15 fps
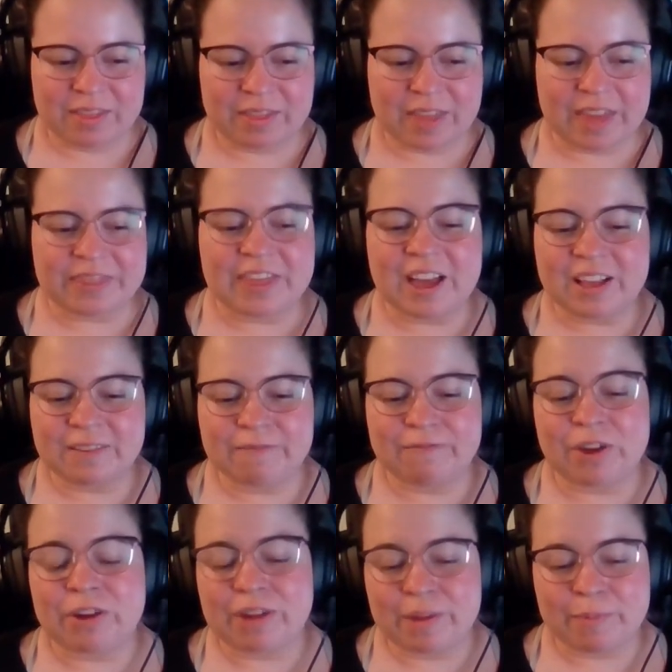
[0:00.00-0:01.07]
at that
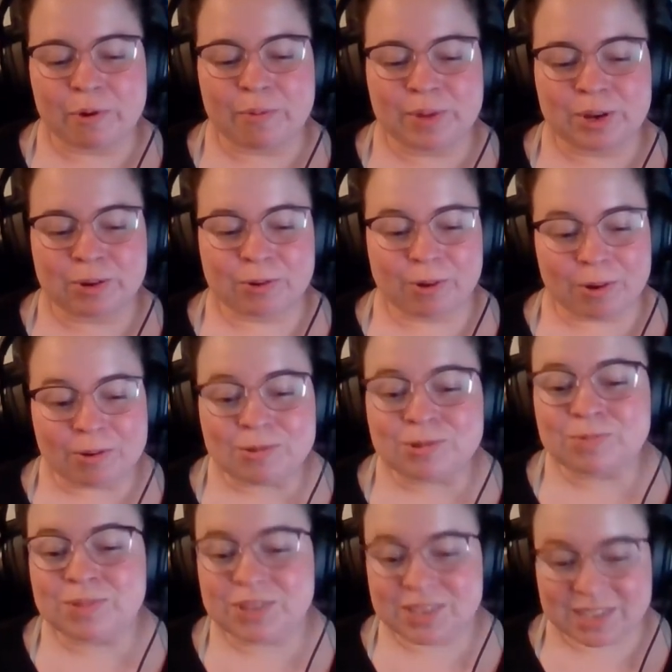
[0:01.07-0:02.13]
very moment, you're
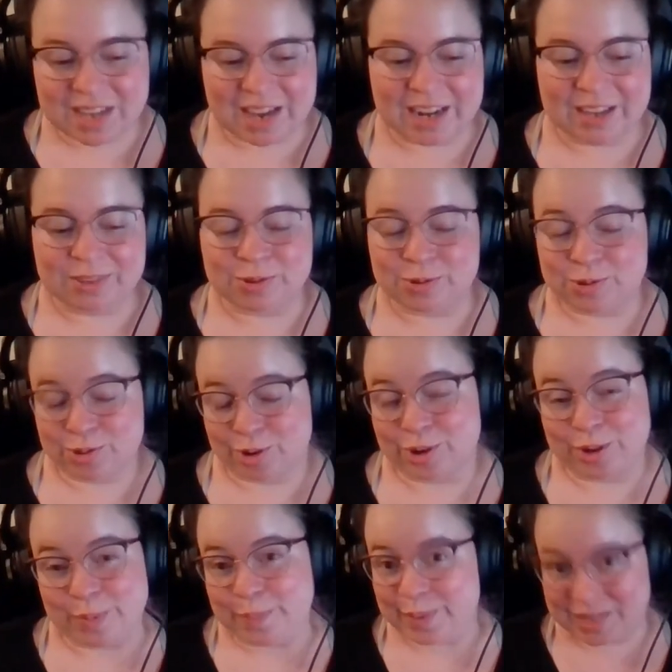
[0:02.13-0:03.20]
also deciding to
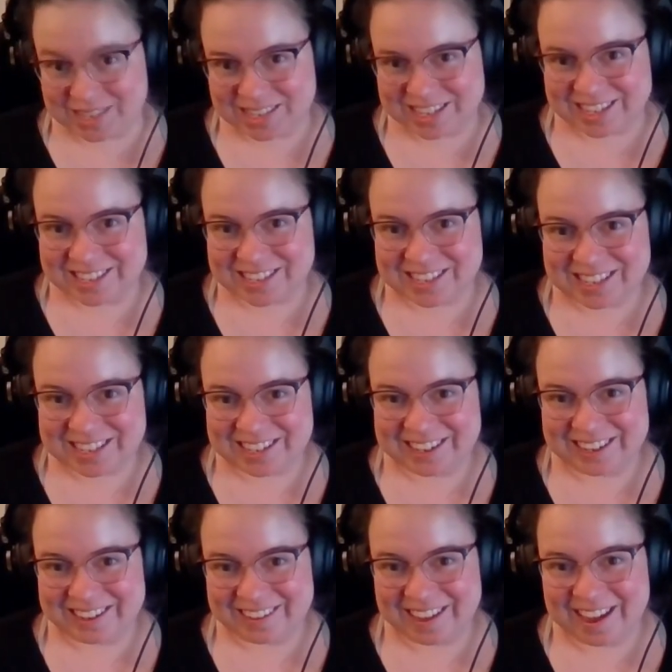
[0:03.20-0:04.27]
start a business.
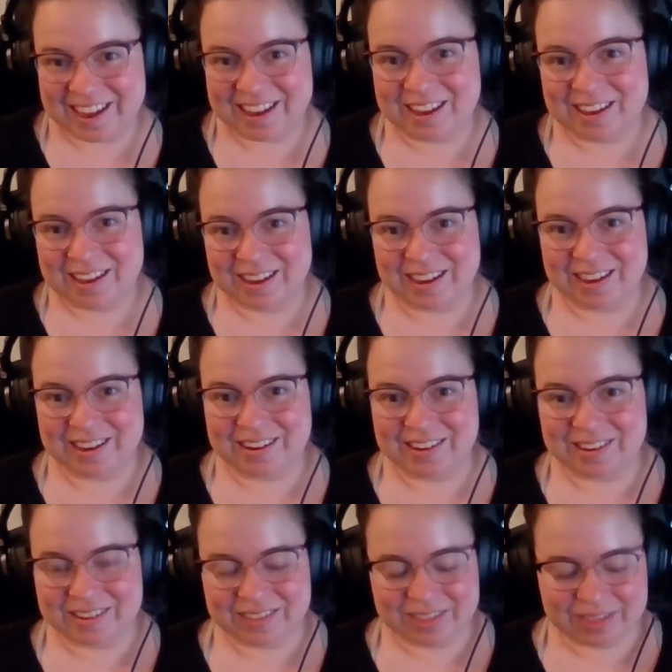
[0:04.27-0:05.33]
Like,
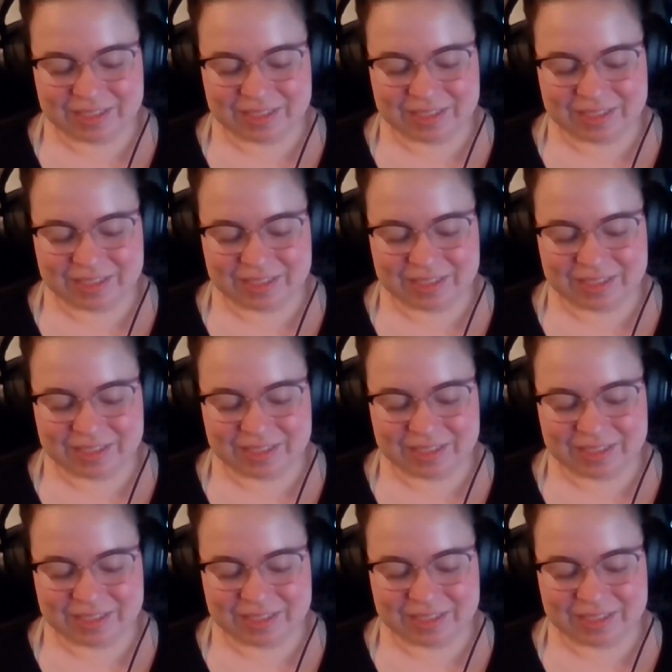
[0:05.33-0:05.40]
and